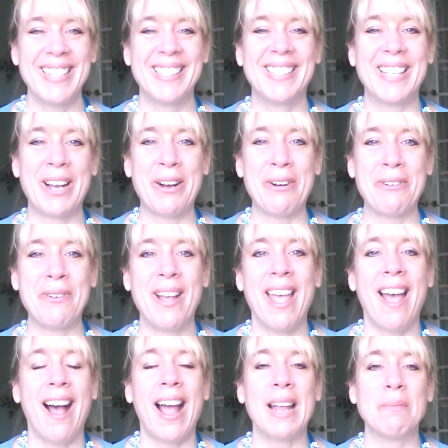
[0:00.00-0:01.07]
So
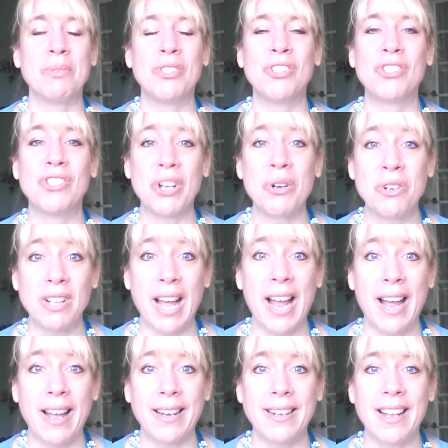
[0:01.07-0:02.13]
I'm so
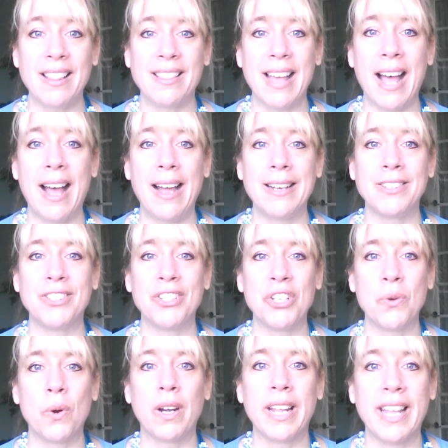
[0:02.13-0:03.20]
glad that
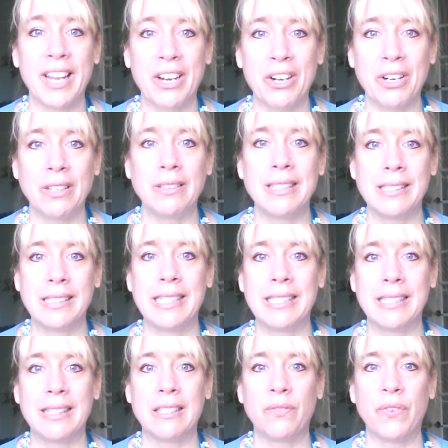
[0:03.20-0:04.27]
you are here listening
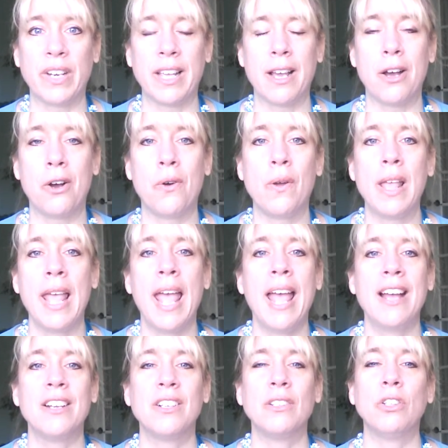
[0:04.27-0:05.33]
to this video.
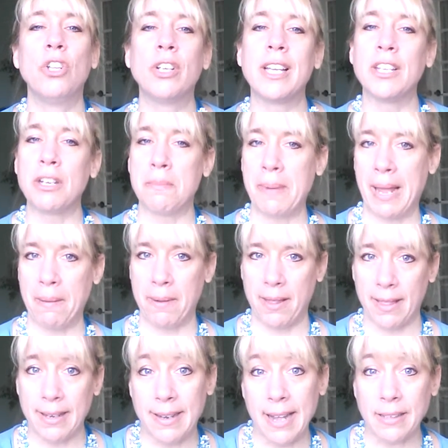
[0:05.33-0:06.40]
Look at your baby at
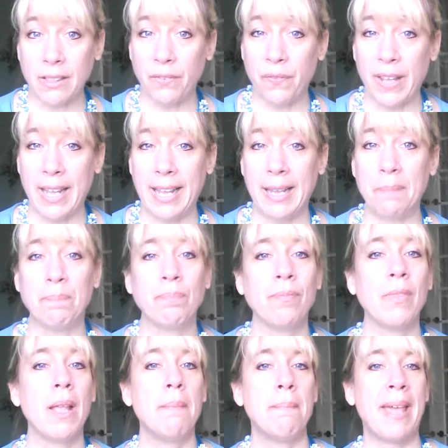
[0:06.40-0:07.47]
the next feed.
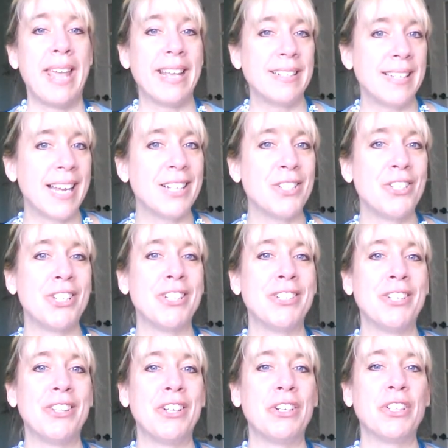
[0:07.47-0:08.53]
Pay attention
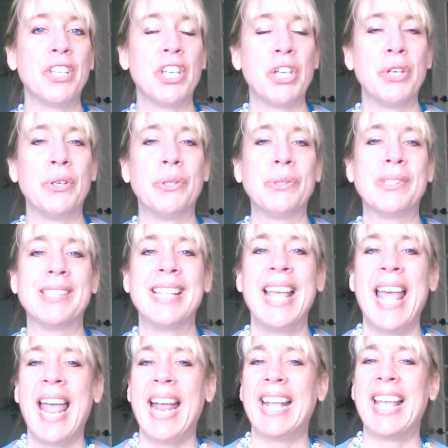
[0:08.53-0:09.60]
to their cues.
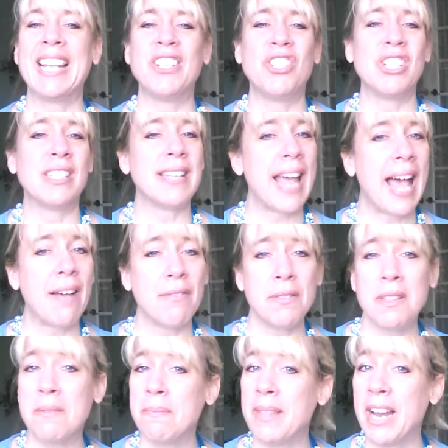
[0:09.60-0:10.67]
Again, just having
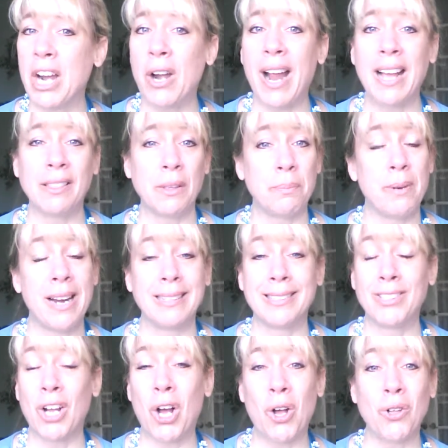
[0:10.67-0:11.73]
them there at the
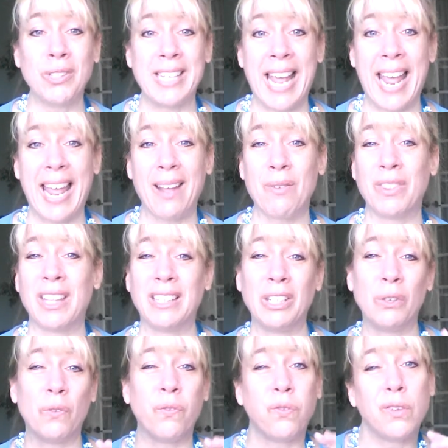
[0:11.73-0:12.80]
breast all day with the
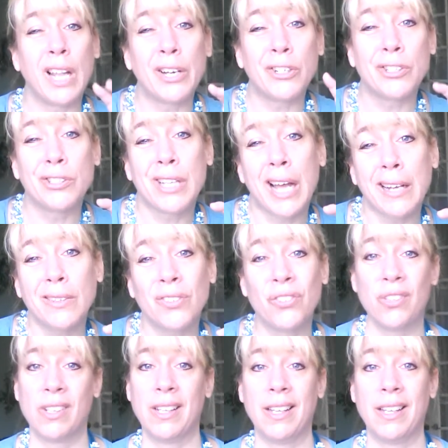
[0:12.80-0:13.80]
little flutter sucks.